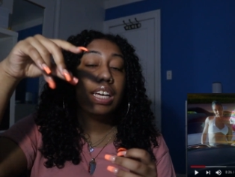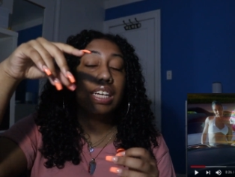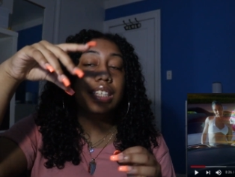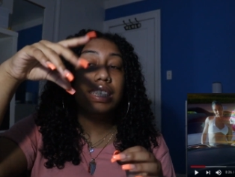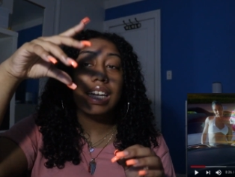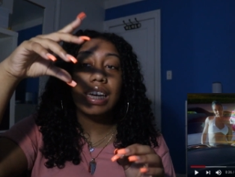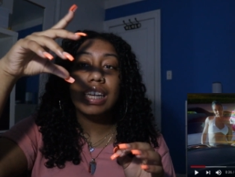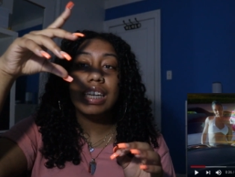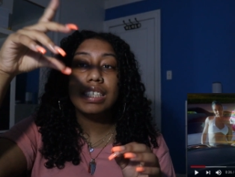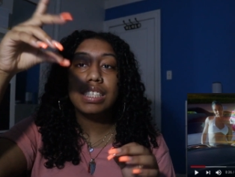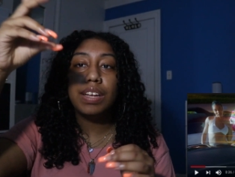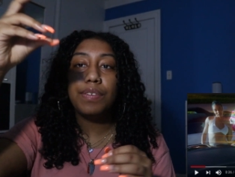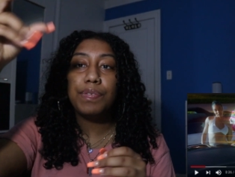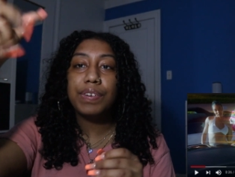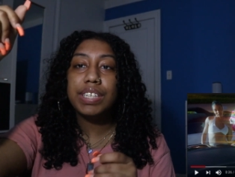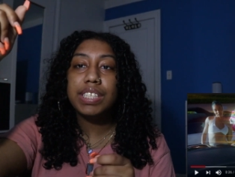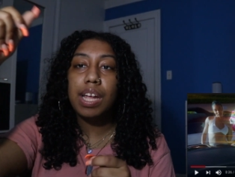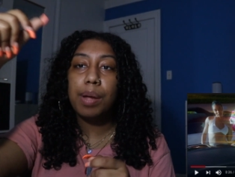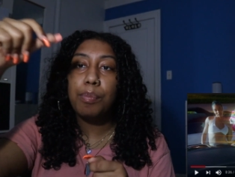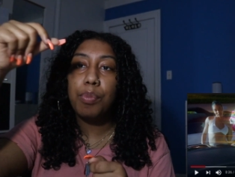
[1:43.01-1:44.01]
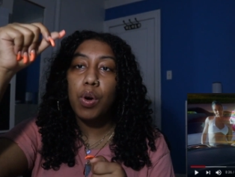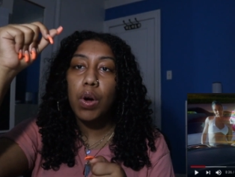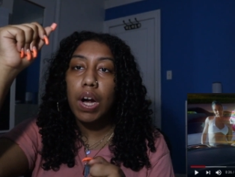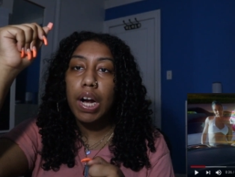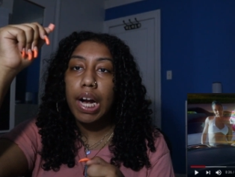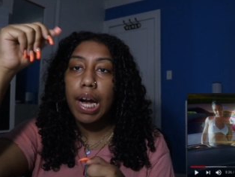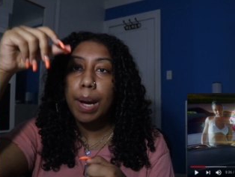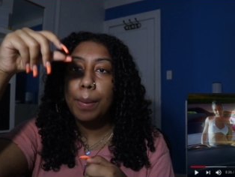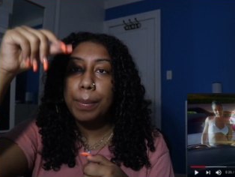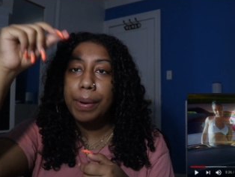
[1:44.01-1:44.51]
it's like let's say for example
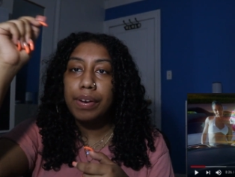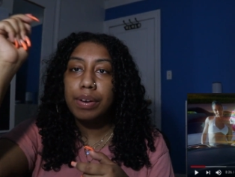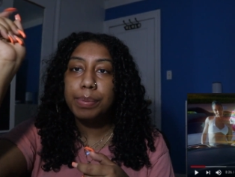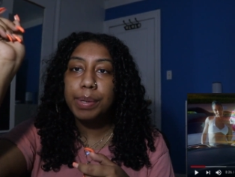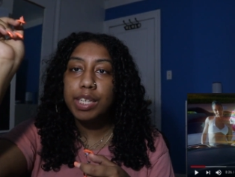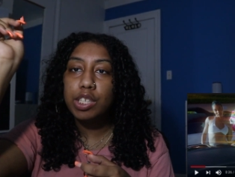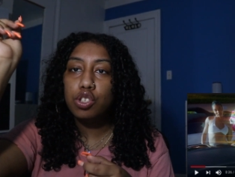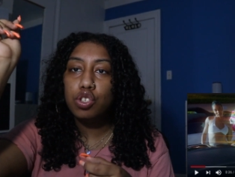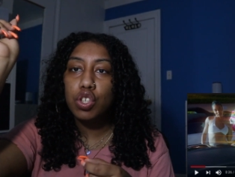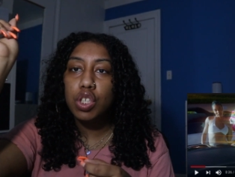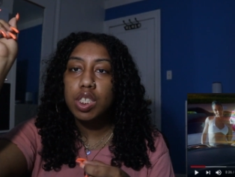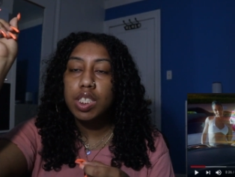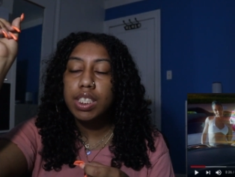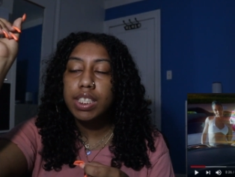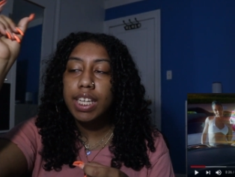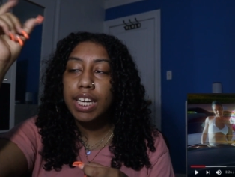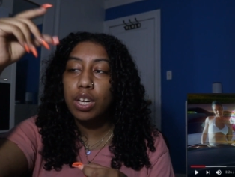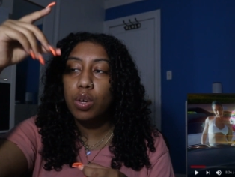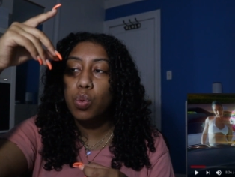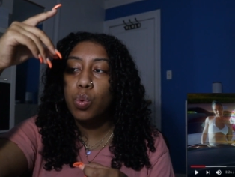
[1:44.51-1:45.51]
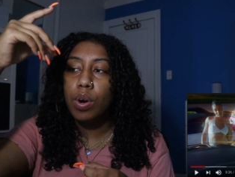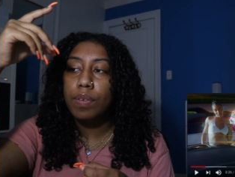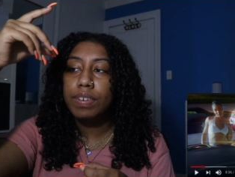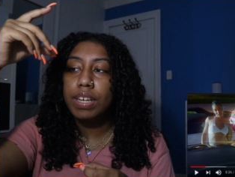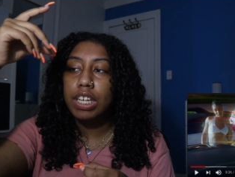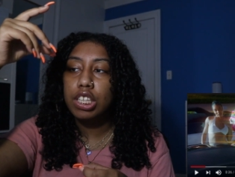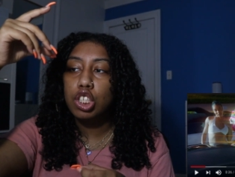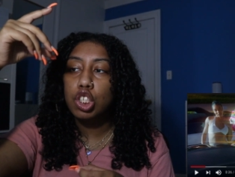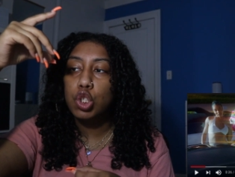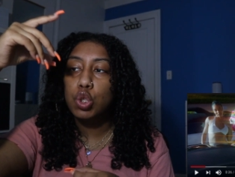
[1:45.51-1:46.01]
a cup everybody draws a stick and
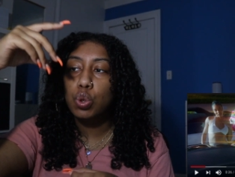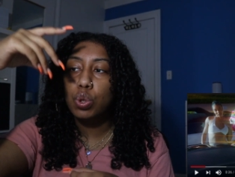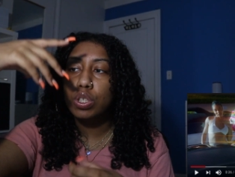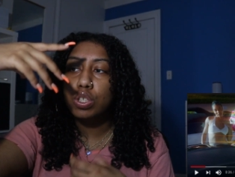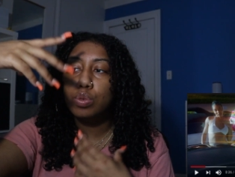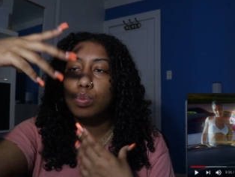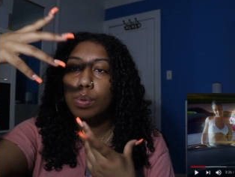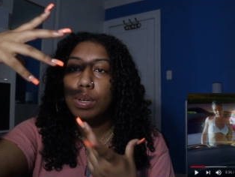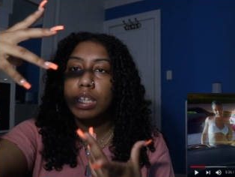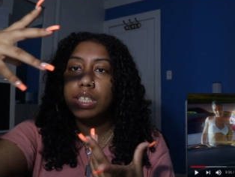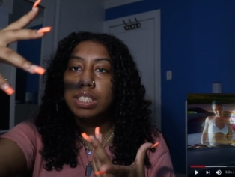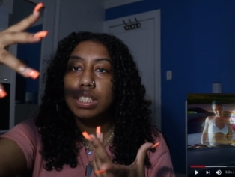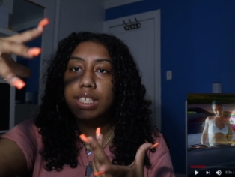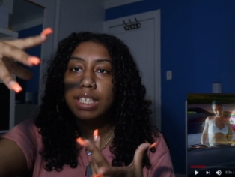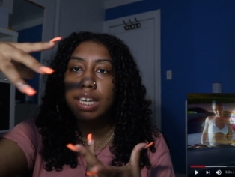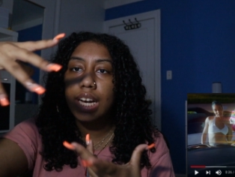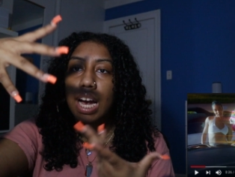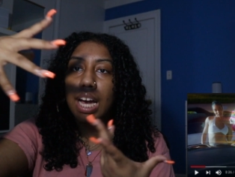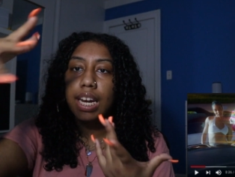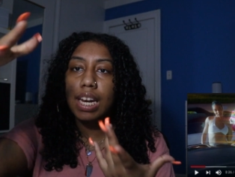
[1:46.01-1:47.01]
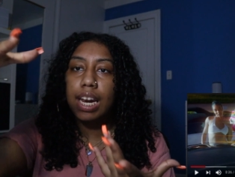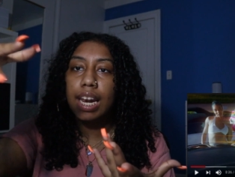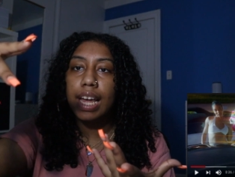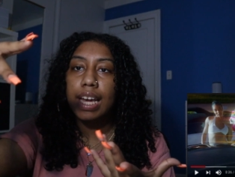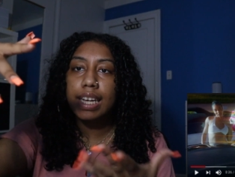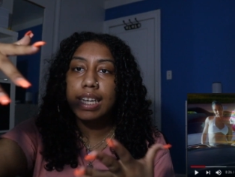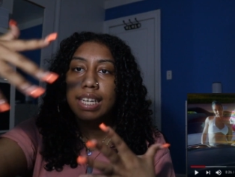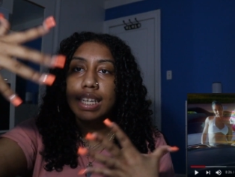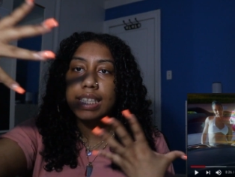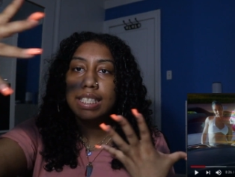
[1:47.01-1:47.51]
whoever got the shortest one kind of
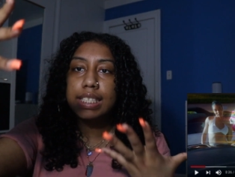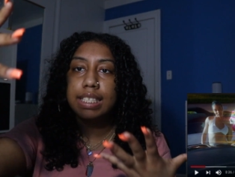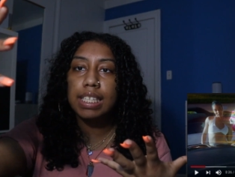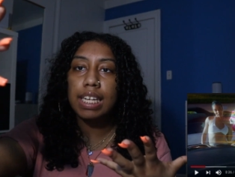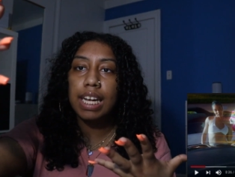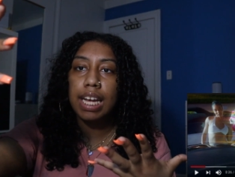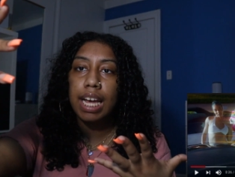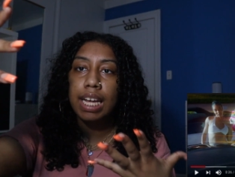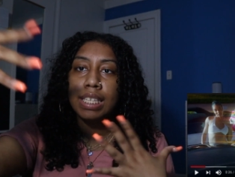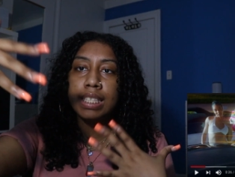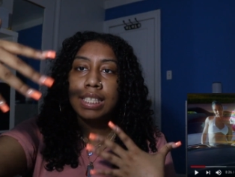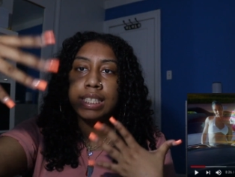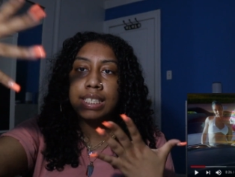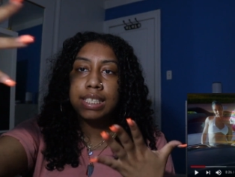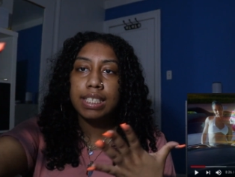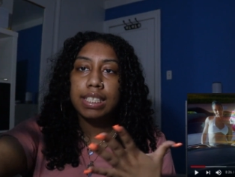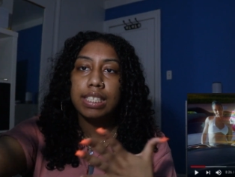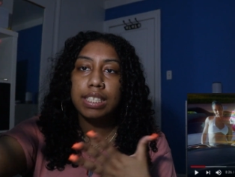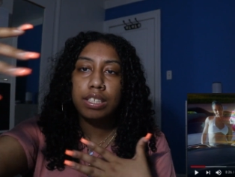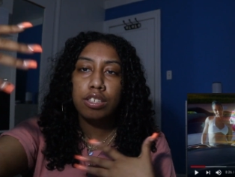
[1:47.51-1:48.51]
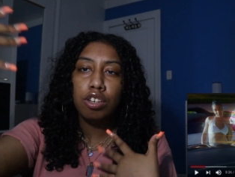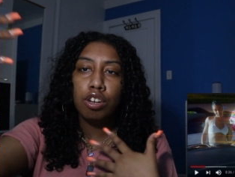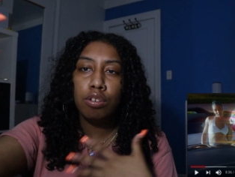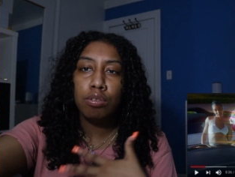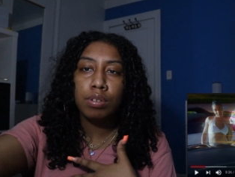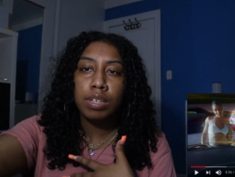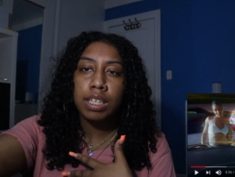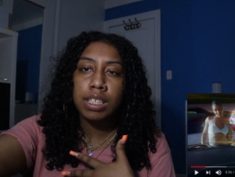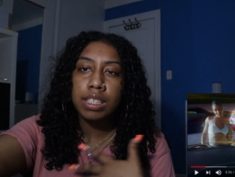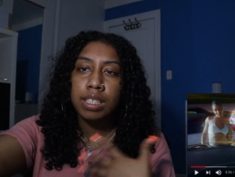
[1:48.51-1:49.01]
like gets the end of the you
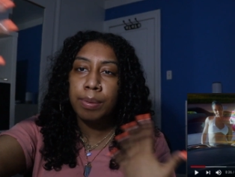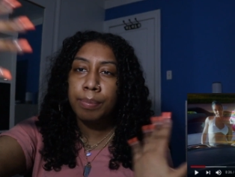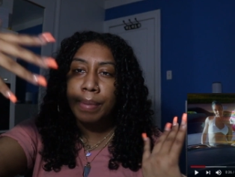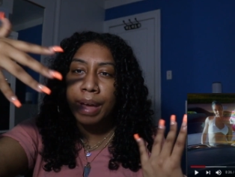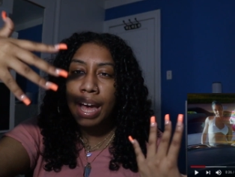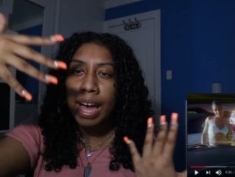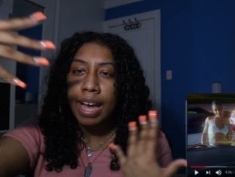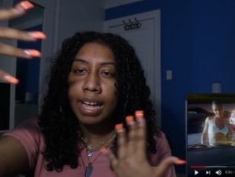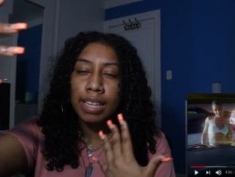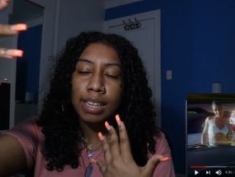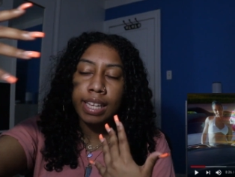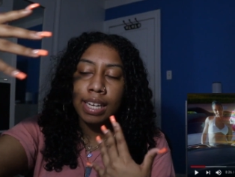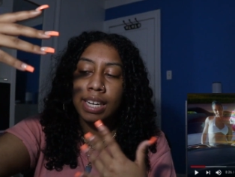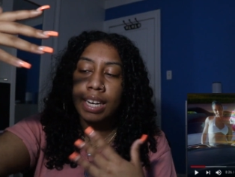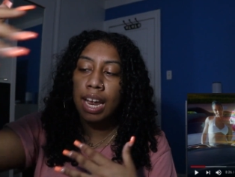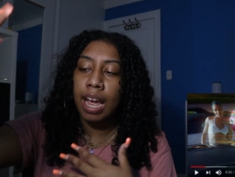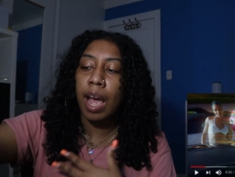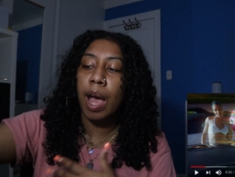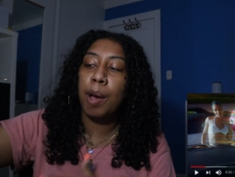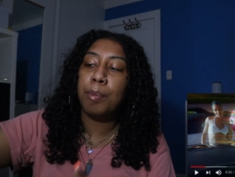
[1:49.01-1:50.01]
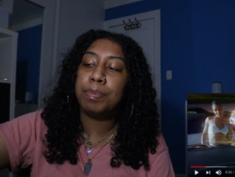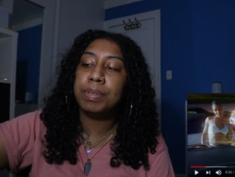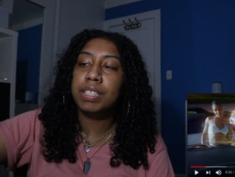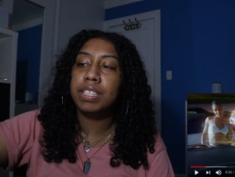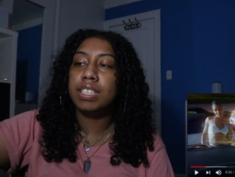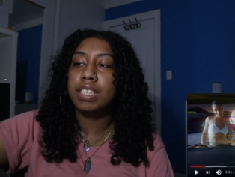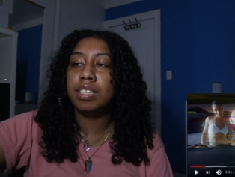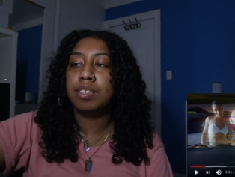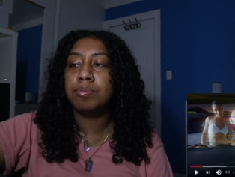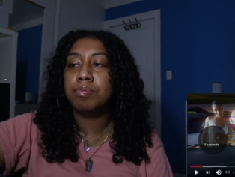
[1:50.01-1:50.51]
know gets the bad thing that happened
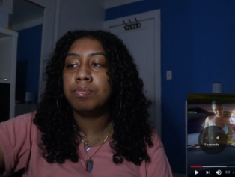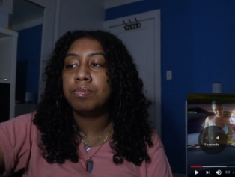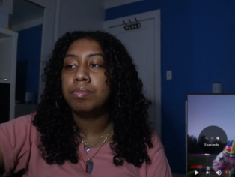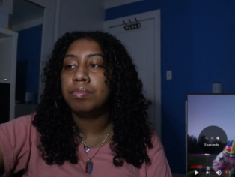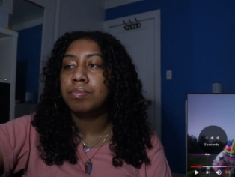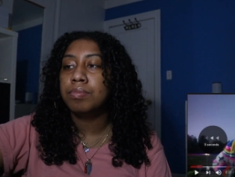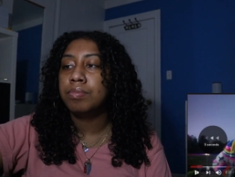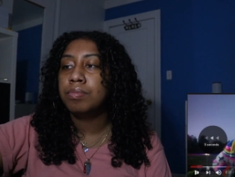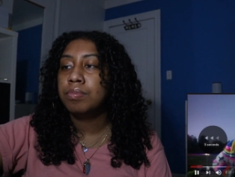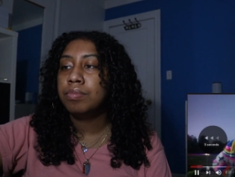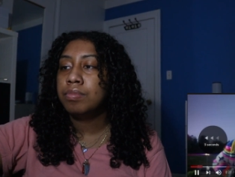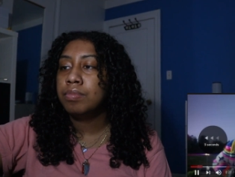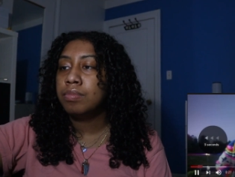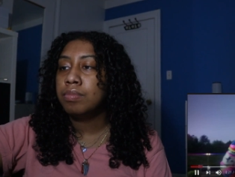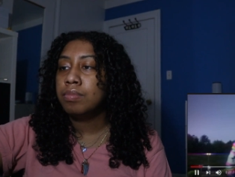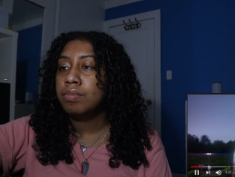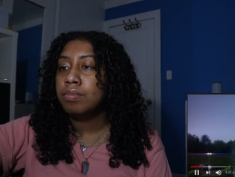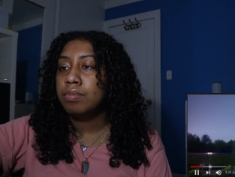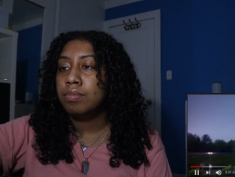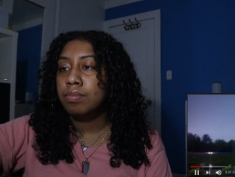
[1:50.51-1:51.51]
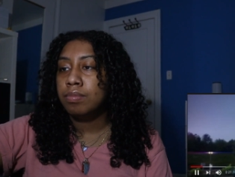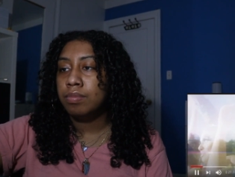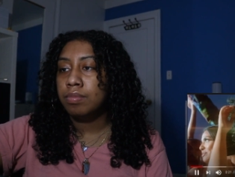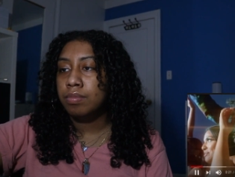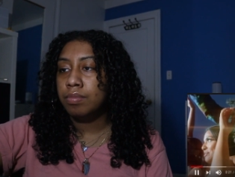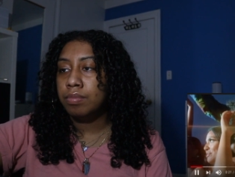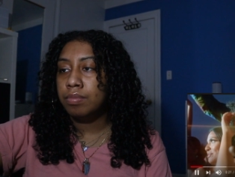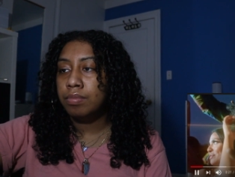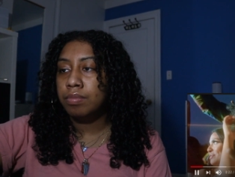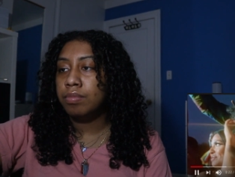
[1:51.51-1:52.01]
to them stick
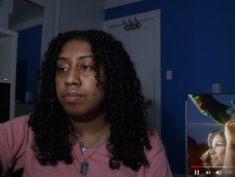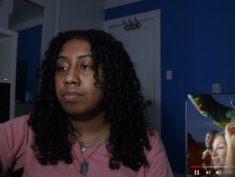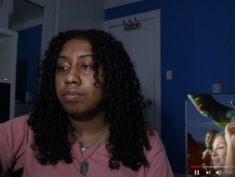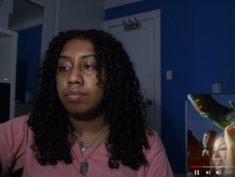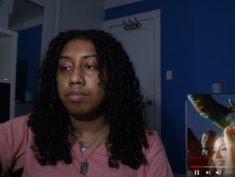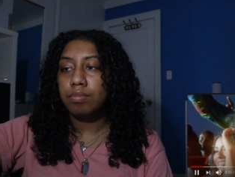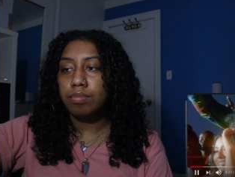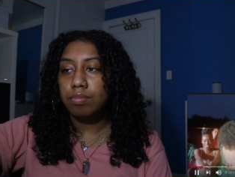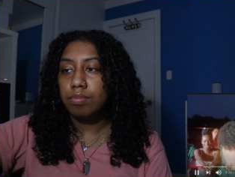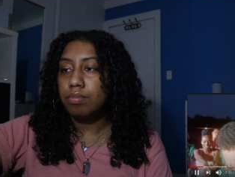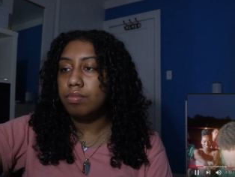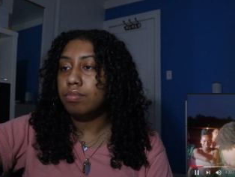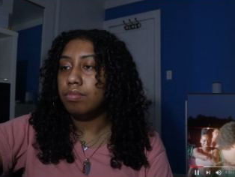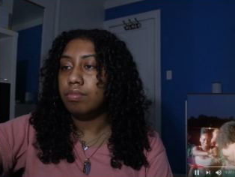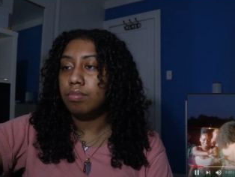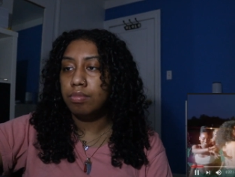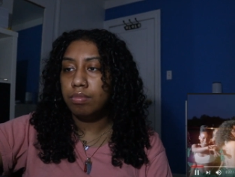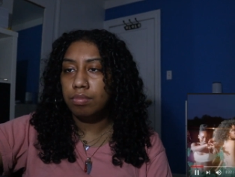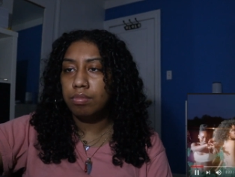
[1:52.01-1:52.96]
you do the shorter one